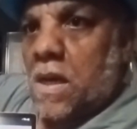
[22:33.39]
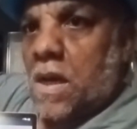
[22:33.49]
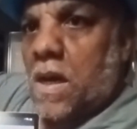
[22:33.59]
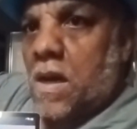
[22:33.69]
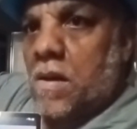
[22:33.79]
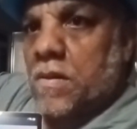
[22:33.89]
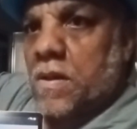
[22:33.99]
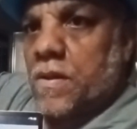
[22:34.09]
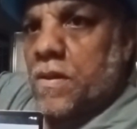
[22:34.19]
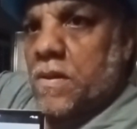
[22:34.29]
all
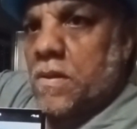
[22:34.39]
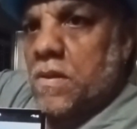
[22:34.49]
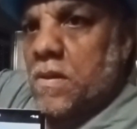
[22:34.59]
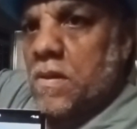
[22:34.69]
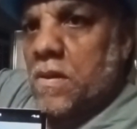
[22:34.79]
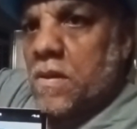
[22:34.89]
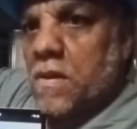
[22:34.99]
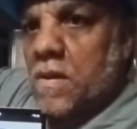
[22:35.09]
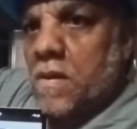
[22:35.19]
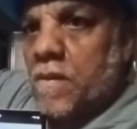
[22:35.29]
of the
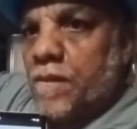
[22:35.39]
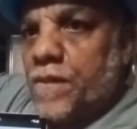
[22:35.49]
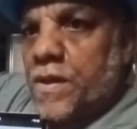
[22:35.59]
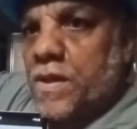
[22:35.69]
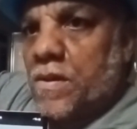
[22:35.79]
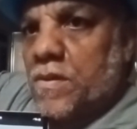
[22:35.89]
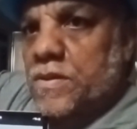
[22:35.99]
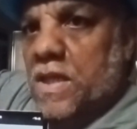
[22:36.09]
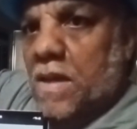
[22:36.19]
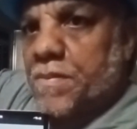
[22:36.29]

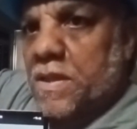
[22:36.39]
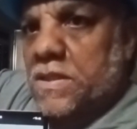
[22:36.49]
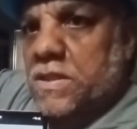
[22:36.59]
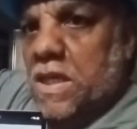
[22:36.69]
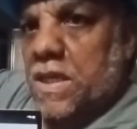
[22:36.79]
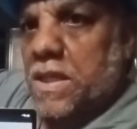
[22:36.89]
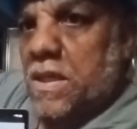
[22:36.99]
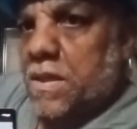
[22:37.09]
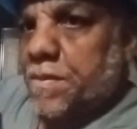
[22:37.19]
videos I'll be studying